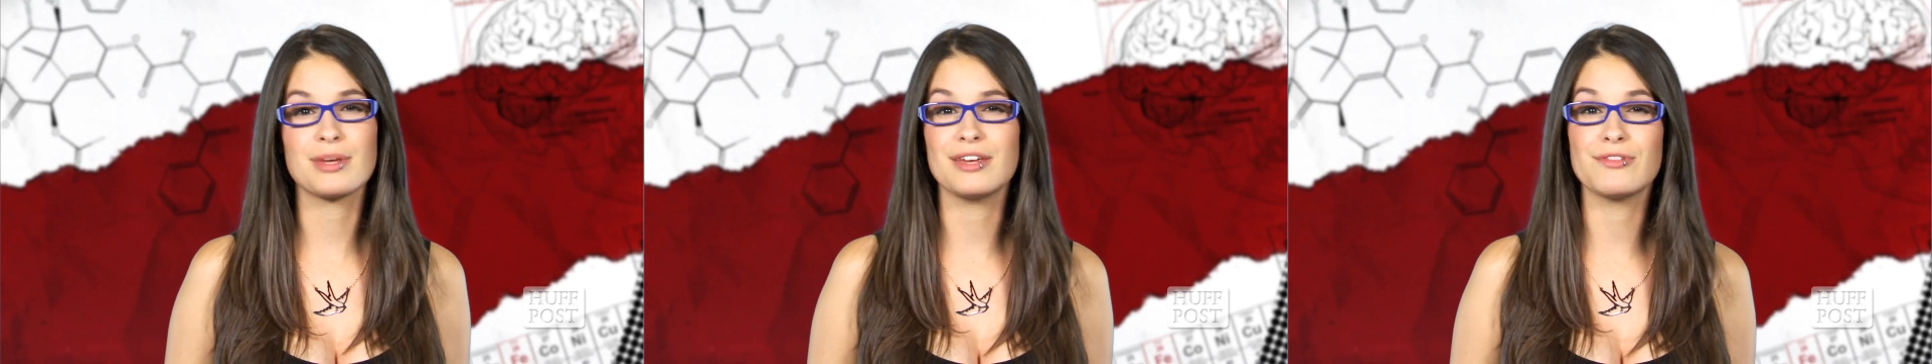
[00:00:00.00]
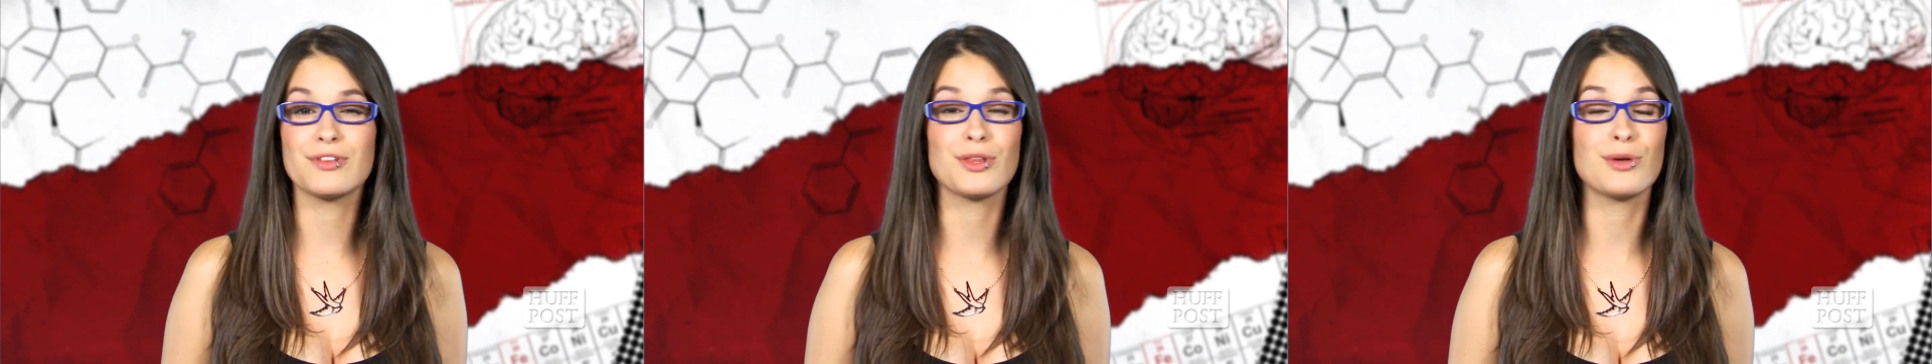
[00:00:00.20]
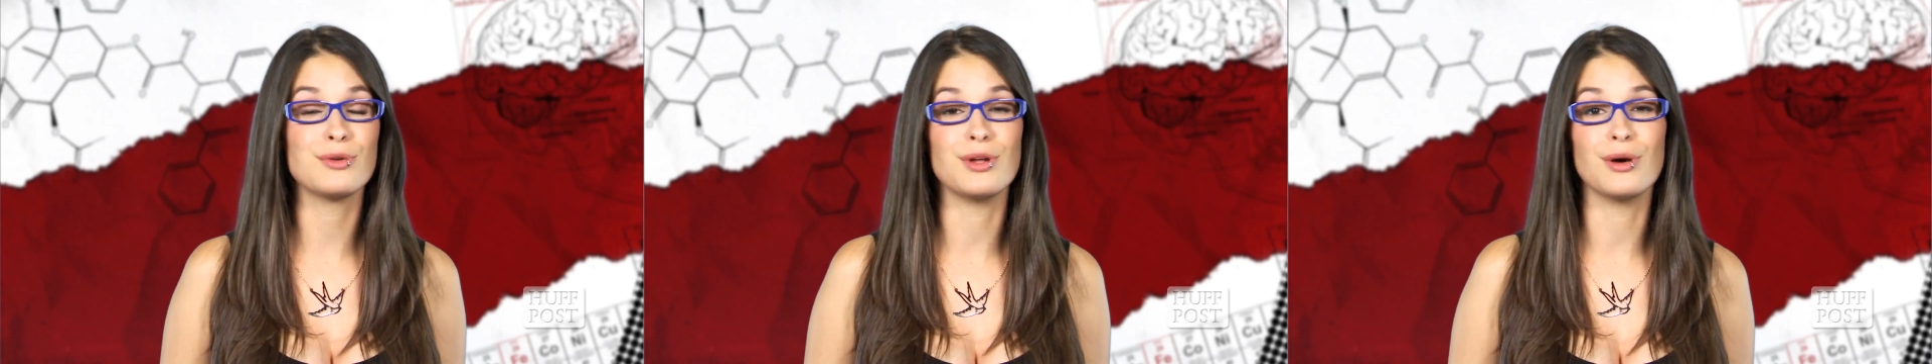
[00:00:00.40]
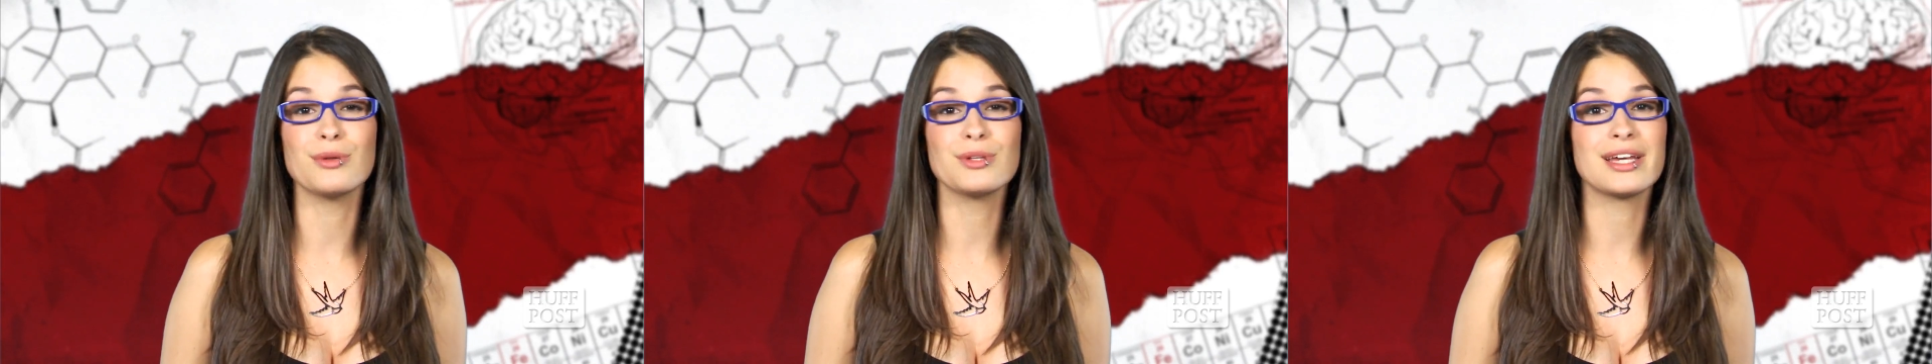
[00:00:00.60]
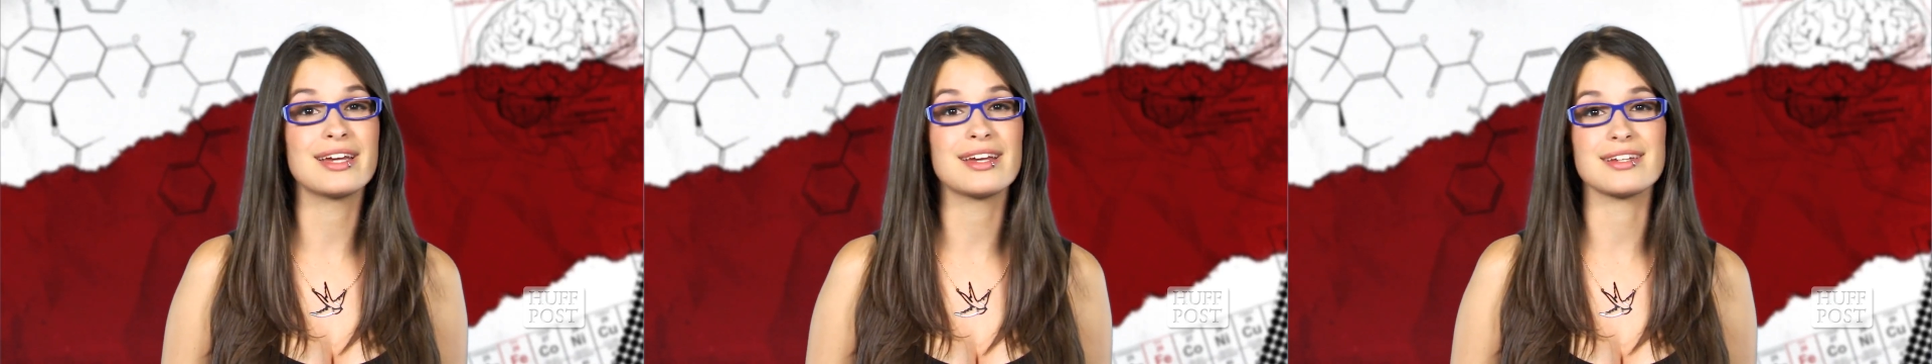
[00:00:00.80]
even though no
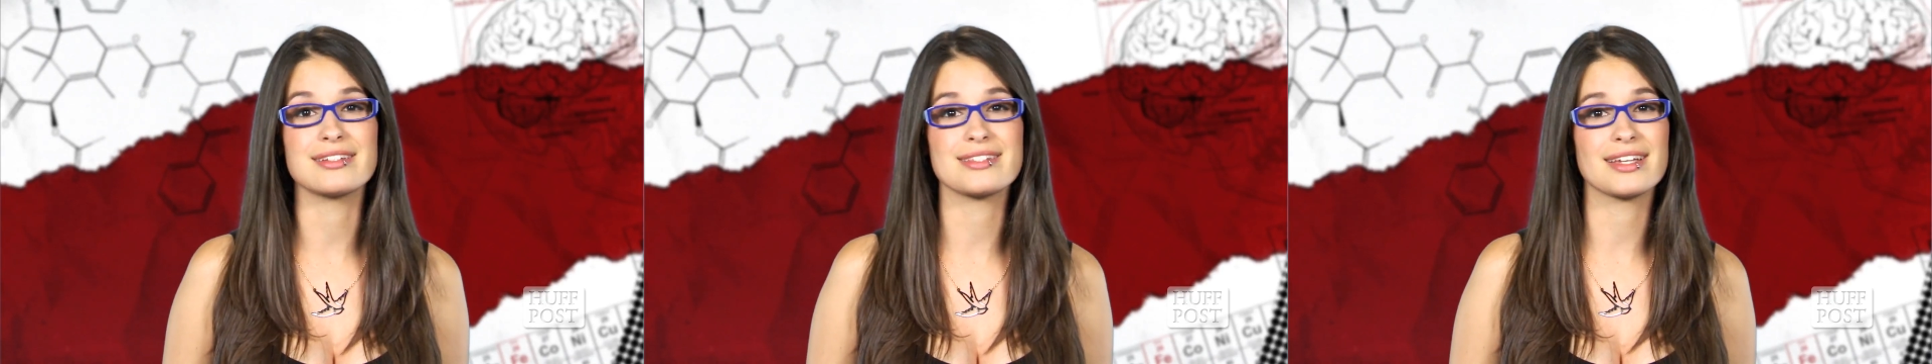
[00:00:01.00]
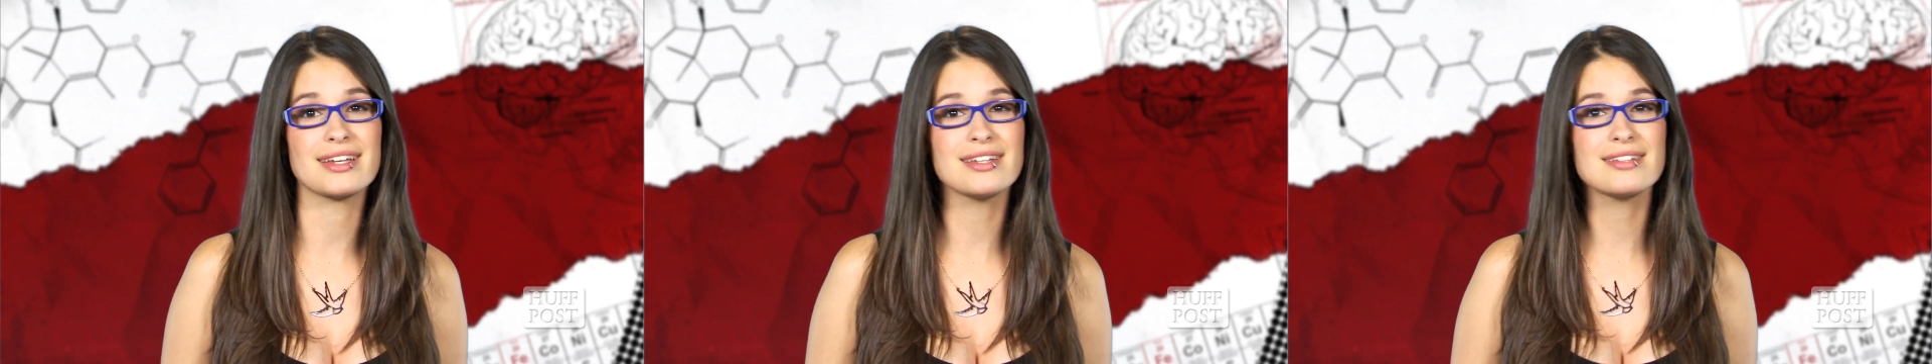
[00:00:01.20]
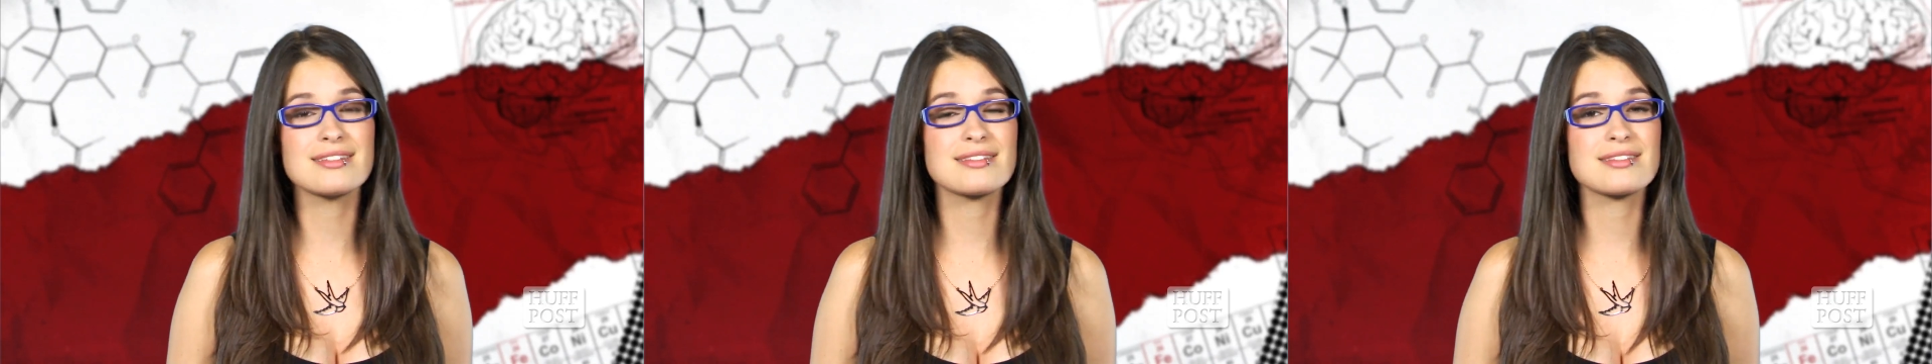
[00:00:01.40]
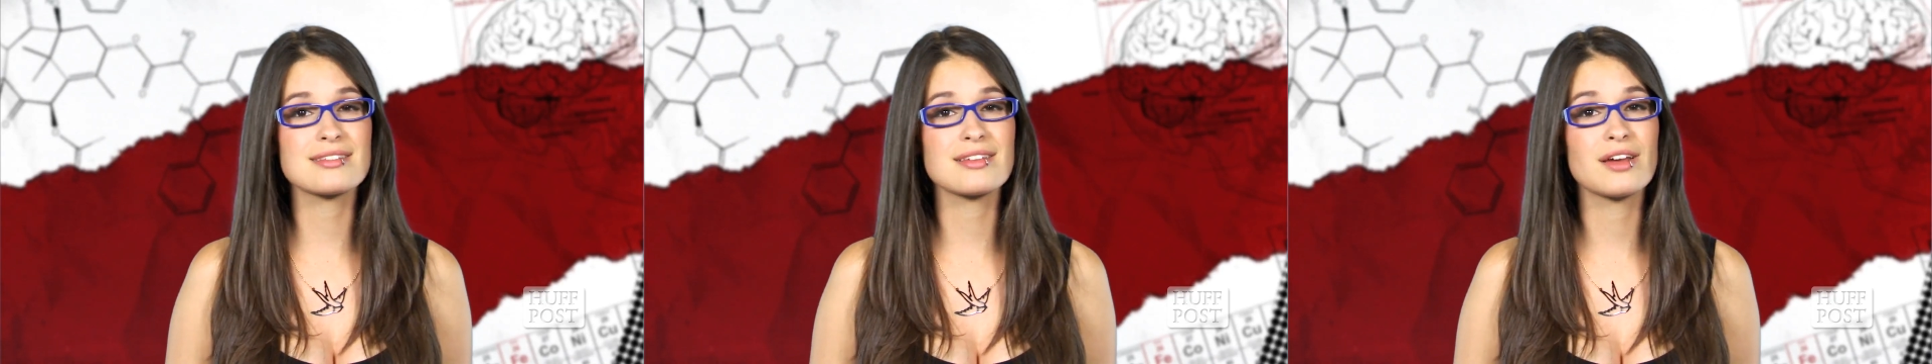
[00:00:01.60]
link exists?